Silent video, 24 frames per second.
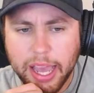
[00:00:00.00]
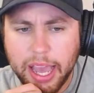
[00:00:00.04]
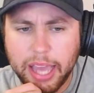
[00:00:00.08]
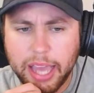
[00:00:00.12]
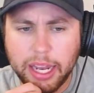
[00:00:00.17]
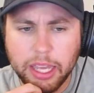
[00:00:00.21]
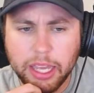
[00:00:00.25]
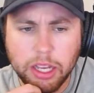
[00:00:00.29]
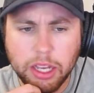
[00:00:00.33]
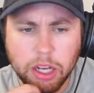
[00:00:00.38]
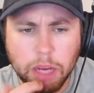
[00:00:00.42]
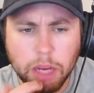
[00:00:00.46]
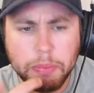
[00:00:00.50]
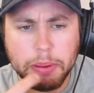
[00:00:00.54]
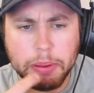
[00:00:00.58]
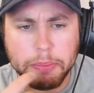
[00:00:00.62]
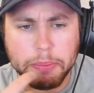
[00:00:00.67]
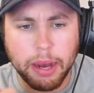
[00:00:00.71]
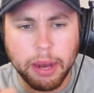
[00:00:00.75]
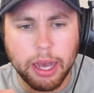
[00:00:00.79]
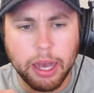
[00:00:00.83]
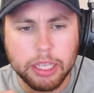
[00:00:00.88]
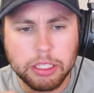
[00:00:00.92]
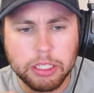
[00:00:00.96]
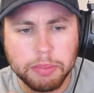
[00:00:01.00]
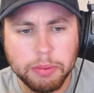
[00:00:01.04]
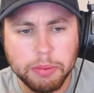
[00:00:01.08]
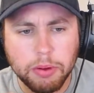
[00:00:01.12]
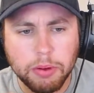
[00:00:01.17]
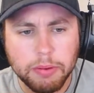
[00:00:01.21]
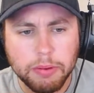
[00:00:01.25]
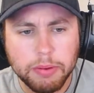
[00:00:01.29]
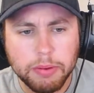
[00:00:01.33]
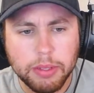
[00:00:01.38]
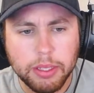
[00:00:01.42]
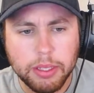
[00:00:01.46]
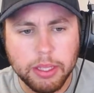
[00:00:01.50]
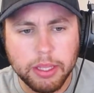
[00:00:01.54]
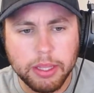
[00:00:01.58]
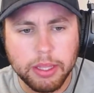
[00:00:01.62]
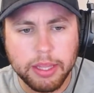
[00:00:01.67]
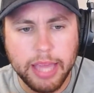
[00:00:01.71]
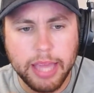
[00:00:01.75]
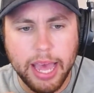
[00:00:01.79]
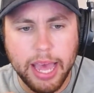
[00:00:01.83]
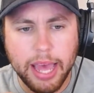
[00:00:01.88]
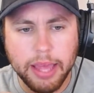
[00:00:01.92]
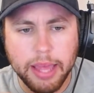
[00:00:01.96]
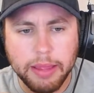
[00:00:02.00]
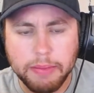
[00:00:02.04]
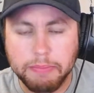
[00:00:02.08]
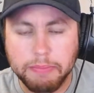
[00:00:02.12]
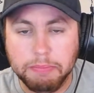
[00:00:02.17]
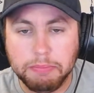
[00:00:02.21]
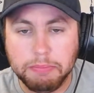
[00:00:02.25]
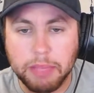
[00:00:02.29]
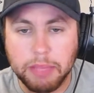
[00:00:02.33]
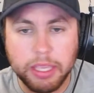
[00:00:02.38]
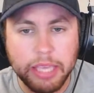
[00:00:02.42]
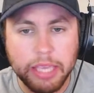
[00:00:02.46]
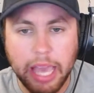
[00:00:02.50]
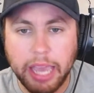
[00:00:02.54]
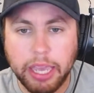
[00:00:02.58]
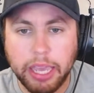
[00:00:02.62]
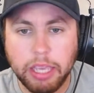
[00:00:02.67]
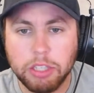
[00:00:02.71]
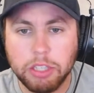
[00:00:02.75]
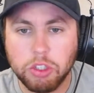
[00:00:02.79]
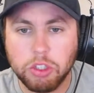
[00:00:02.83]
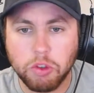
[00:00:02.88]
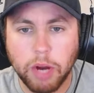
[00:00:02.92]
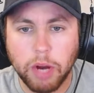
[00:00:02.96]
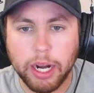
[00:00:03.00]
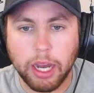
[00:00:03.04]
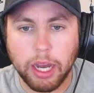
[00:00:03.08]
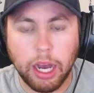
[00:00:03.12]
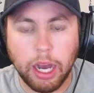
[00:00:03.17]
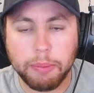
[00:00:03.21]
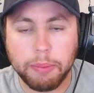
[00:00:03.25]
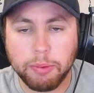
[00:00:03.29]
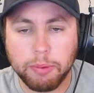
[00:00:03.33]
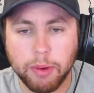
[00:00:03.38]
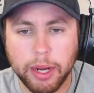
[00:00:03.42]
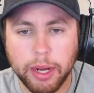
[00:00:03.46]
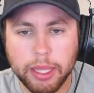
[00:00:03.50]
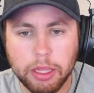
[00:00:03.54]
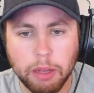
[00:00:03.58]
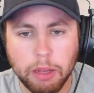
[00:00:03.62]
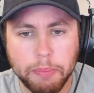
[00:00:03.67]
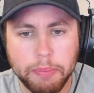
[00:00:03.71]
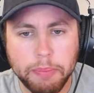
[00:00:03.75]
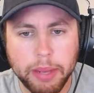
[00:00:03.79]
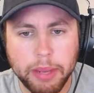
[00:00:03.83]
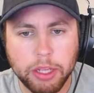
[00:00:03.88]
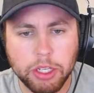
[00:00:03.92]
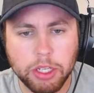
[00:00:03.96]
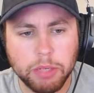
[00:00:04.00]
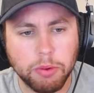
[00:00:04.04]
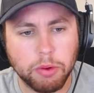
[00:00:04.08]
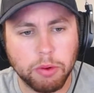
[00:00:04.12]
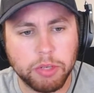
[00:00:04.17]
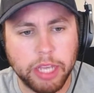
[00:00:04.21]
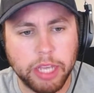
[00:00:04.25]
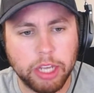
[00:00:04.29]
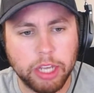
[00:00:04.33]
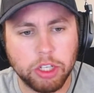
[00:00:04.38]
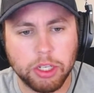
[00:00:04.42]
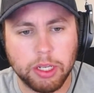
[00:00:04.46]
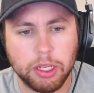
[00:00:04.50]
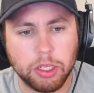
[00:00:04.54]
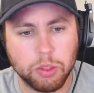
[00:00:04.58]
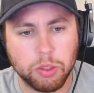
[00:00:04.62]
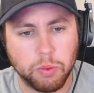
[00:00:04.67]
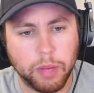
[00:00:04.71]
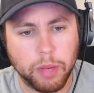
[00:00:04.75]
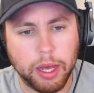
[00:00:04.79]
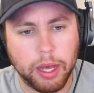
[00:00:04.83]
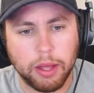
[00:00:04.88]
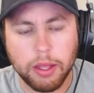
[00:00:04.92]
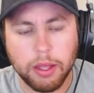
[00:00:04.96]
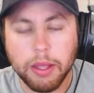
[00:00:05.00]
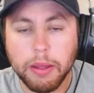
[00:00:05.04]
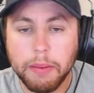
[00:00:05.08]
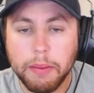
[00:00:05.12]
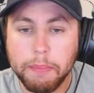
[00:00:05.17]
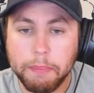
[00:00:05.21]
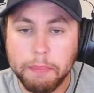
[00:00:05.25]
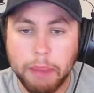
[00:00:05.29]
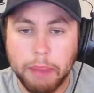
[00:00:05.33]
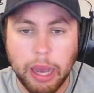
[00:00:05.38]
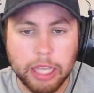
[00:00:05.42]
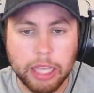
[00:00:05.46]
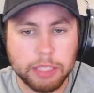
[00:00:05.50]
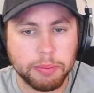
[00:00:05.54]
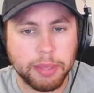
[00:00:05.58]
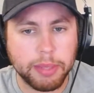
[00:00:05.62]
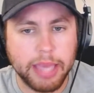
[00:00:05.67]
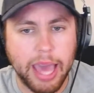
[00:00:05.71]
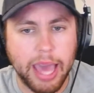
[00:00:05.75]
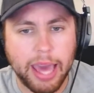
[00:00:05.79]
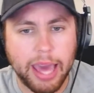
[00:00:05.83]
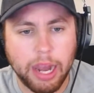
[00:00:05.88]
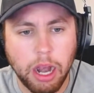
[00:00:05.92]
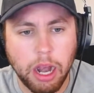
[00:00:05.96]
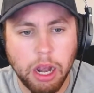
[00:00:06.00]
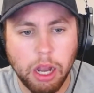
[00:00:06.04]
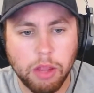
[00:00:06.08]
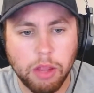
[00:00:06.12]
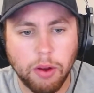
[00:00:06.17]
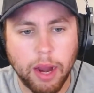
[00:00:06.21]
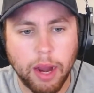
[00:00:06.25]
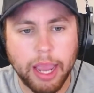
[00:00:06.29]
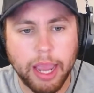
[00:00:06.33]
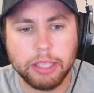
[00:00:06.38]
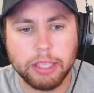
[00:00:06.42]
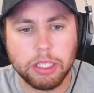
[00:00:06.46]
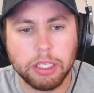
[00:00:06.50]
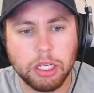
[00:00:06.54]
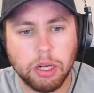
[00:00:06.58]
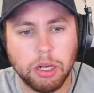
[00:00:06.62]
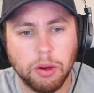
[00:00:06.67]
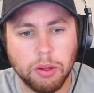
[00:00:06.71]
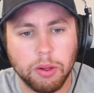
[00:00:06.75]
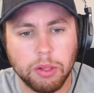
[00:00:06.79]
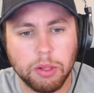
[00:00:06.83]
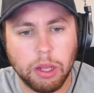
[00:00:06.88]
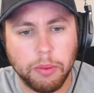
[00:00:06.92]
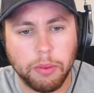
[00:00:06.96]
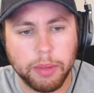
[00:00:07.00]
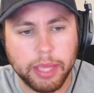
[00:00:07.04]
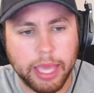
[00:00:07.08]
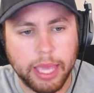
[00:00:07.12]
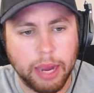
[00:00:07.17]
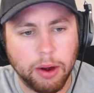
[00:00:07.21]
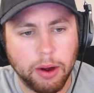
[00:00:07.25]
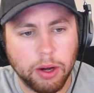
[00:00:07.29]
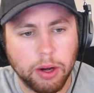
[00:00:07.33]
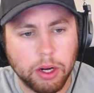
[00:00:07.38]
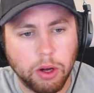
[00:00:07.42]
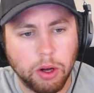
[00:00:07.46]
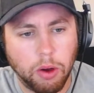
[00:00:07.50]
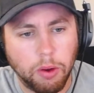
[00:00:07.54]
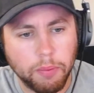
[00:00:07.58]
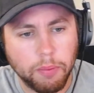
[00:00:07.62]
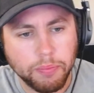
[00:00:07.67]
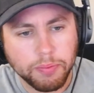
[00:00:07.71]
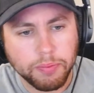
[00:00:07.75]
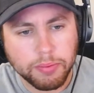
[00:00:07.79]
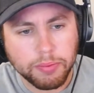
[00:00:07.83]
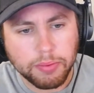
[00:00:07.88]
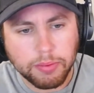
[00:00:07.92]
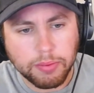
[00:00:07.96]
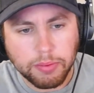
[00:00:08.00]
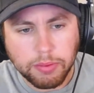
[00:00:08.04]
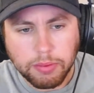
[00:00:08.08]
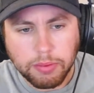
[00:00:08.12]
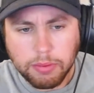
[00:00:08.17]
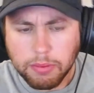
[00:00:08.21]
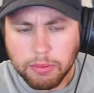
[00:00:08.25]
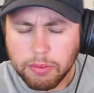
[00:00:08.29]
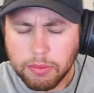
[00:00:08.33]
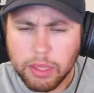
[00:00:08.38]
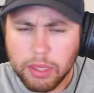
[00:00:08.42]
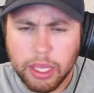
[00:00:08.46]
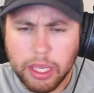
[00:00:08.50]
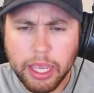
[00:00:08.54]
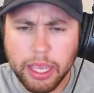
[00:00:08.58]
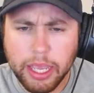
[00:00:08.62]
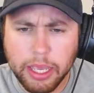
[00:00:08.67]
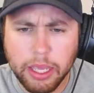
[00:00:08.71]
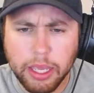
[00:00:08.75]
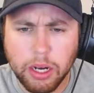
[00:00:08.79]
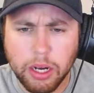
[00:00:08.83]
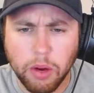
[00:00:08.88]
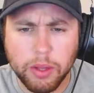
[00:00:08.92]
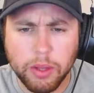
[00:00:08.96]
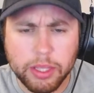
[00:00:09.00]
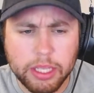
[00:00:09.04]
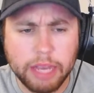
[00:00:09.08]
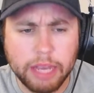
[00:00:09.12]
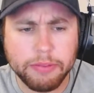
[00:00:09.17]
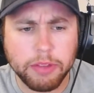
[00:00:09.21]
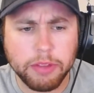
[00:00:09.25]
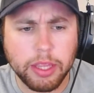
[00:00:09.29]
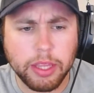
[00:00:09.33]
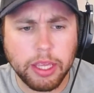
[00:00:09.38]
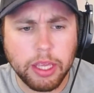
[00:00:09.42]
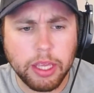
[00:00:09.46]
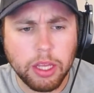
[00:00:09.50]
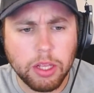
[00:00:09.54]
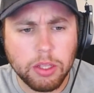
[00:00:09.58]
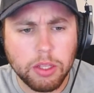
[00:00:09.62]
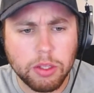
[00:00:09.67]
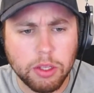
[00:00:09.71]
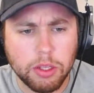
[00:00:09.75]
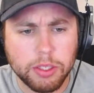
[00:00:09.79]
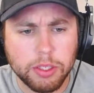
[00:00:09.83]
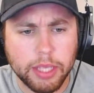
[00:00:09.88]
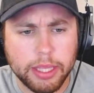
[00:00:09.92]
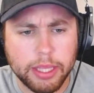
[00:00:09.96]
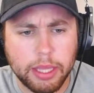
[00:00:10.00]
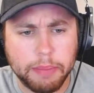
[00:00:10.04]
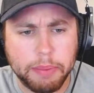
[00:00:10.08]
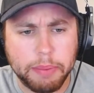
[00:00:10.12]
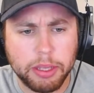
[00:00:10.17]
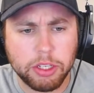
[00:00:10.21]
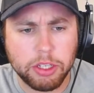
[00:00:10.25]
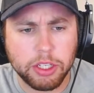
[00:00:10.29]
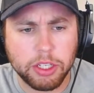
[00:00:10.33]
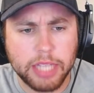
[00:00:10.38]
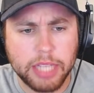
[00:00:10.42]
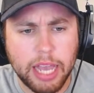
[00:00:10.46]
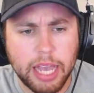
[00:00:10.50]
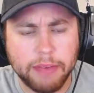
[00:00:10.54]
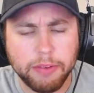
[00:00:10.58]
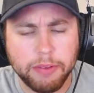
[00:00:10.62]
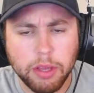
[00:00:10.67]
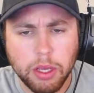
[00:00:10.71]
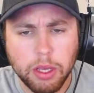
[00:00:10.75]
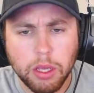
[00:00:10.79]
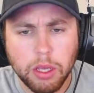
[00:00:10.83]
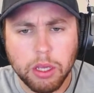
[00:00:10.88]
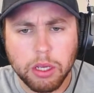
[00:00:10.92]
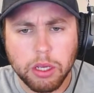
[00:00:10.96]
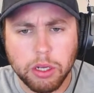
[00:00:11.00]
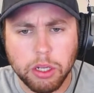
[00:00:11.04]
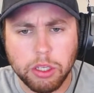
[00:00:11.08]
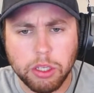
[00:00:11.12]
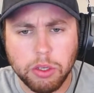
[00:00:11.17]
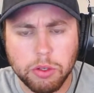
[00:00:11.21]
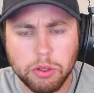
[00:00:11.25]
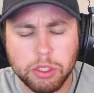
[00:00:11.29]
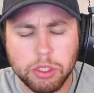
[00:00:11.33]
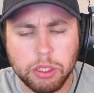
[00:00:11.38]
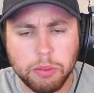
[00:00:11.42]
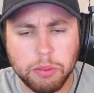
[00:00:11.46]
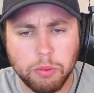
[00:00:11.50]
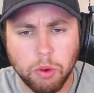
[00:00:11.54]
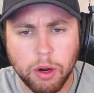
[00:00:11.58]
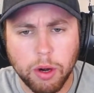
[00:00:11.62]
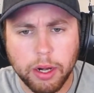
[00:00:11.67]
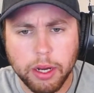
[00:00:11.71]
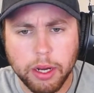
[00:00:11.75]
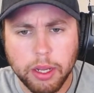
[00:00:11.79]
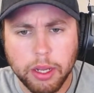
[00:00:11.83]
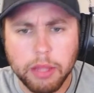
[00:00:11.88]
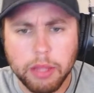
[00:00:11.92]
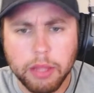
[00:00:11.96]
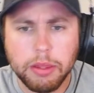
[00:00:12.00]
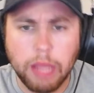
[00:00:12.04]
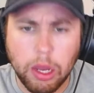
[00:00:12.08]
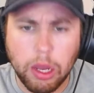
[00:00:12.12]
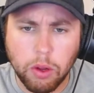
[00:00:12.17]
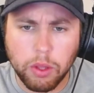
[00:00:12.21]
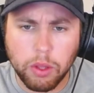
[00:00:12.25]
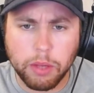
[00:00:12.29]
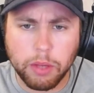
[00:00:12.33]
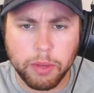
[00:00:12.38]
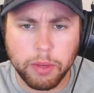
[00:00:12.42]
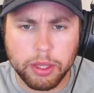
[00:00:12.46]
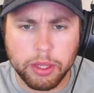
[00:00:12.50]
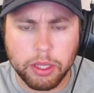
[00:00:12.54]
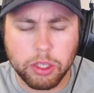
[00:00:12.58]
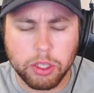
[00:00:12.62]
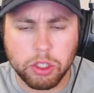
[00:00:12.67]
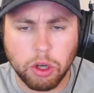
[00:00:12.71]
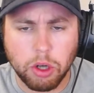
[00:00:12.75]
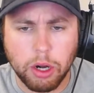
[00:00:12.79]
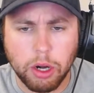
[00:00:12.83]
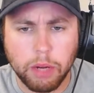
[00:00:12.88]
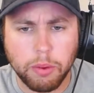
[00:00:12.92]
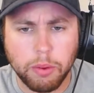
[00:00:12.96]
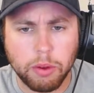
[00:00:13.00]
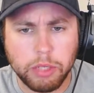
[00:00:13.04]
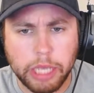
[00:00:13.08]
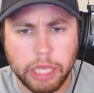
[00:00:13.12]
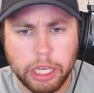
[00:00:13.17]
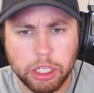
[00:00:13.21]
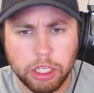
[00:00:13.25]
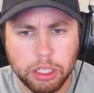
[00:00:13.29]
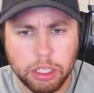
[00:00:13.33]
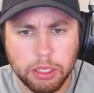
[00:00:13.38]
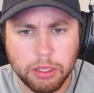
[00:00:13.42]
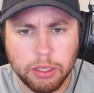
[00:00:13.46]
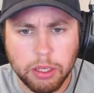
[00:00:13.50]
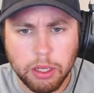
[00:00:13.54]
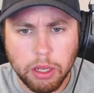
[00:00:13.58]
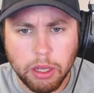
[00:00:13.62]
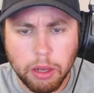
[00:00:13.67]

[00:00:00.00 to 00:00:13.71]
And it could be possible that the Yankees try to upgrade their pitching rotation as well, possibly add another ace to go along with Gerrit Cole. You know, it definitely looks like the pitching staff could use some work, not only with the starting rotation,